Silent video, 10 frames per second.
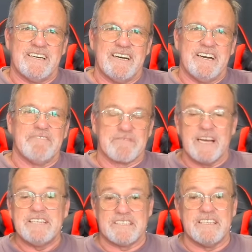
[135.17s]

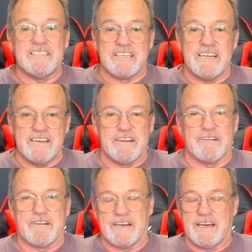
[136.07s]
inflation is hitting
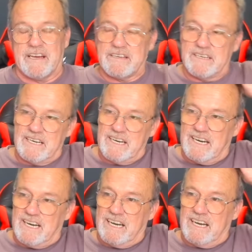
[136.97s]
here, okay?
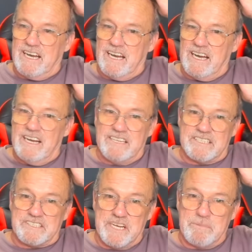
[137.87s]
Is
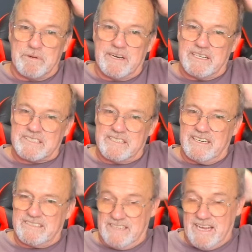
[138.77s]
it cheaper than the
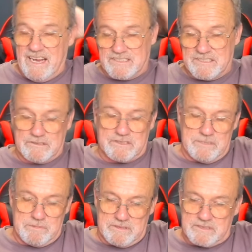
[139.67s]
States? Yeah, it's still
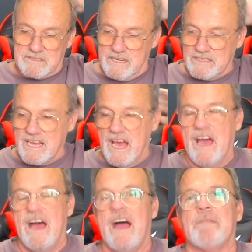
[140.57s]
cheaper than the States.
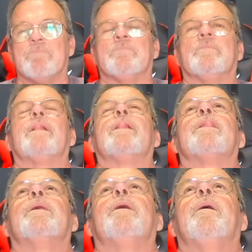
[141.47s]
And
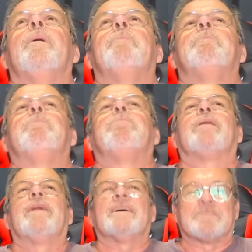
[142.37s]

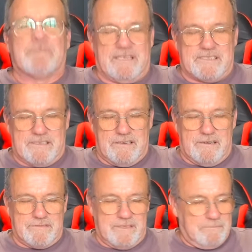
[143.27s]
bless
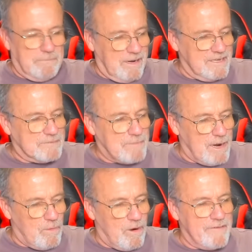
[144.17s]
myself and bless my
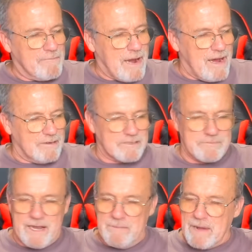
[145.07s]
wife, Miles,
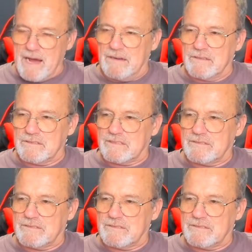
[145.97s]
man. Miles